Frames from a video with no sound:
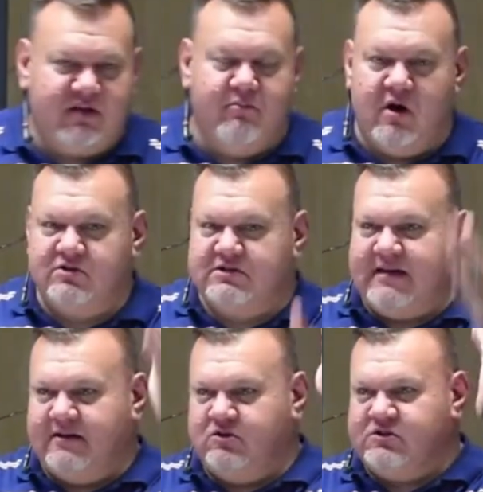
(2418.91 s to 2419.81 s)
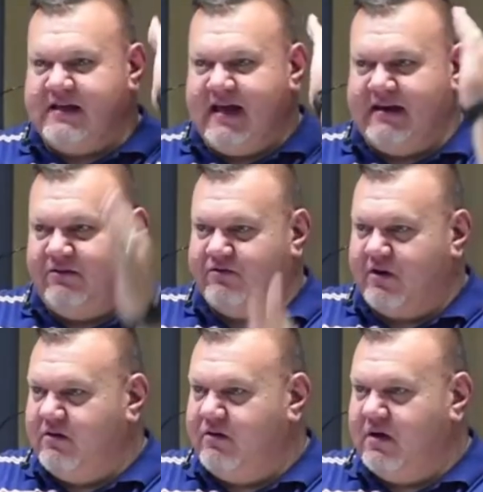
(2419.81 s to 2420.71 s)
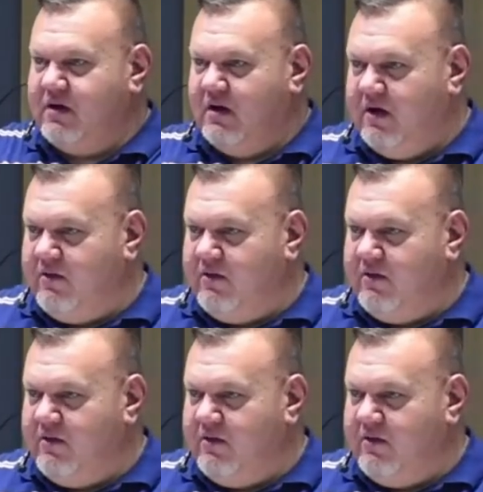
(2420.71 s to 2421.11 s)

ni Moses had to stand in front of the,